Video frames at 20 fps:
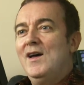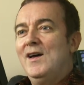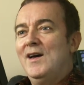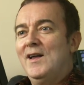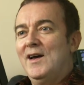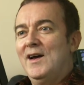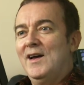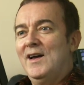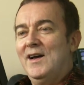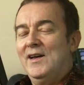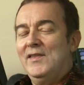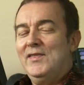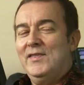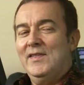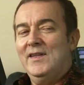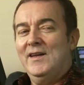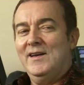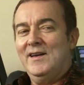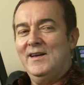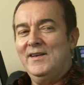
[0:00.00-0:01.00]
And I, I, th
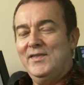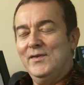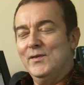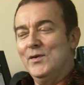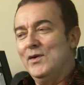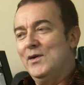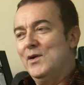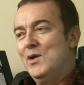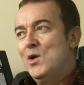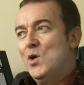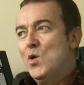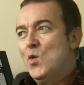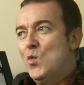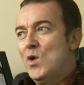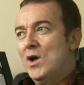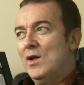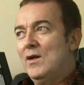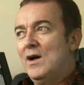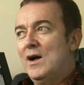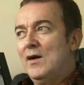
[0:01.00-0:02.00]
I thought,
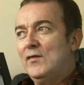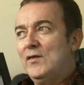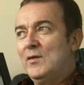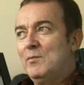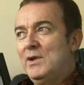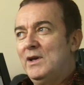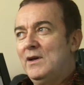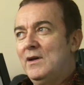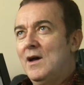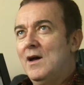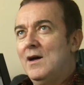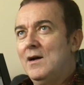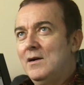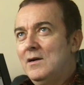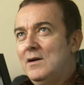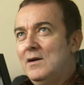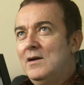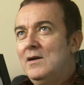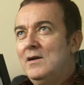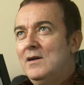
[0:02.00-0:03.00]
well, after being
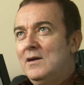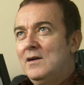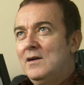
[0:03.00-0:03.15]
hung